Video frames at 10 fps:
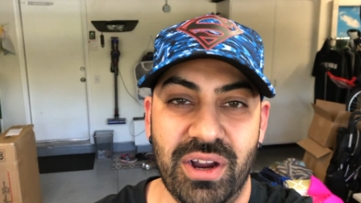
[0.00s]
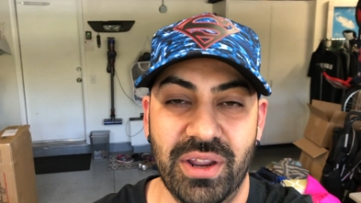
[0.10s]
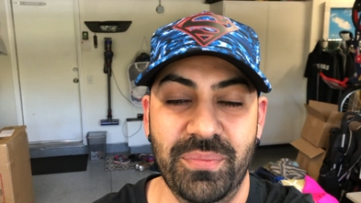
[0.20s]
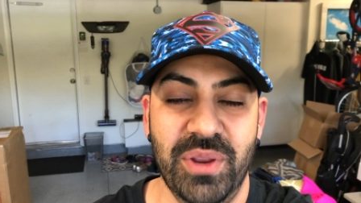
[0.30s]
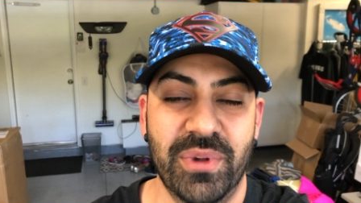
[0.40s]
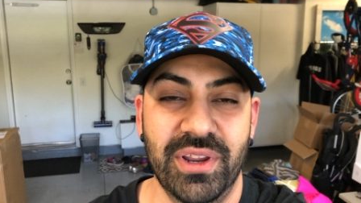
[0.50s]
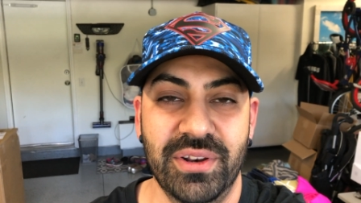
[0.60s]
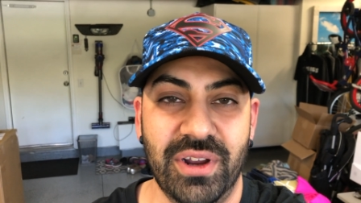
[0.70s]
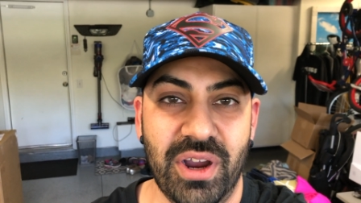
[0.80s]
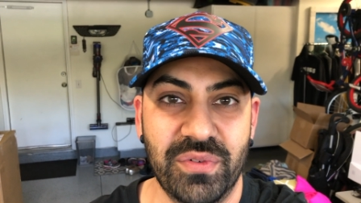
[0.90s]
I made my
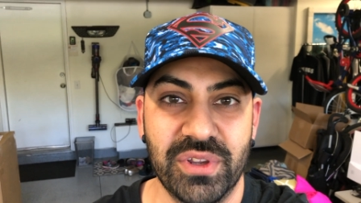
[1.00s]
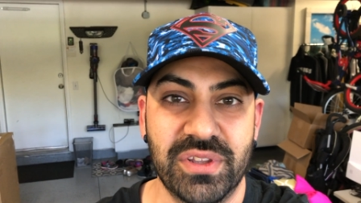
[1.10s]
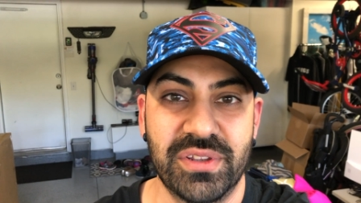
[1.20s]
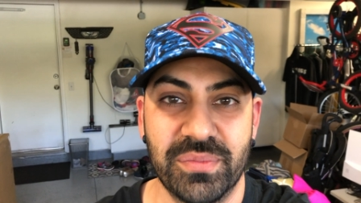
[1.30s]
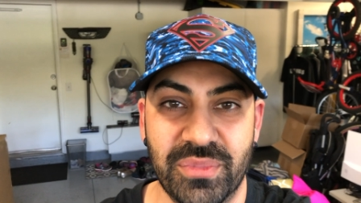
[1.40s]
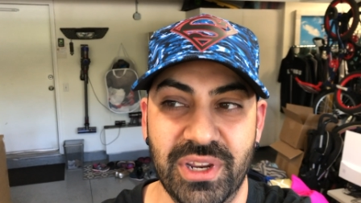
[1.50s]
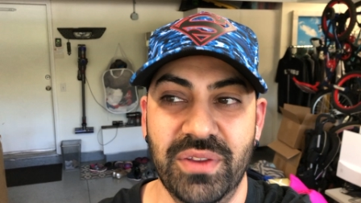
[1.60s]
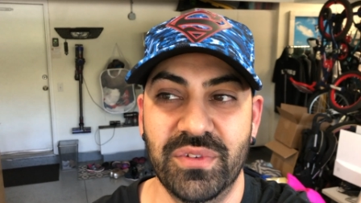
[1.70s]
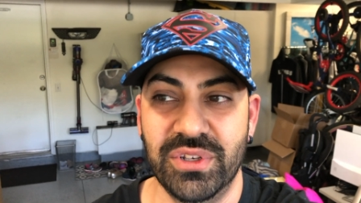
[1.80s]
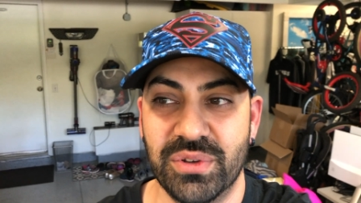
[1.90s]
office my
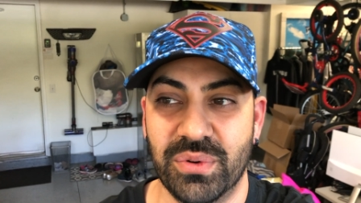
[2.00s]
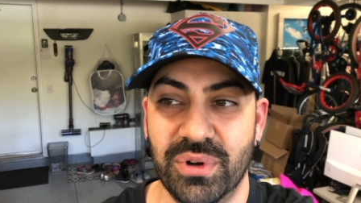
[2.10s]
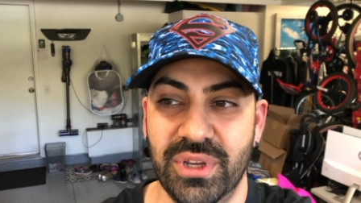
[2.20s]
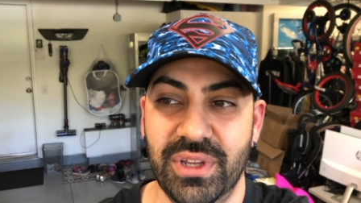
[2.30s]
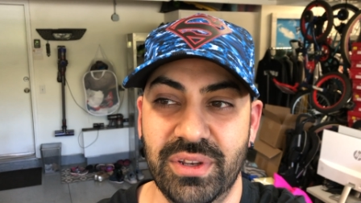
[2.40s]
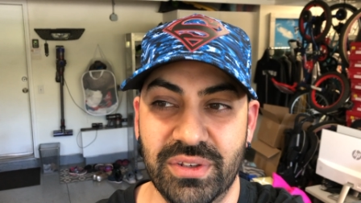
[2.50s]
inventory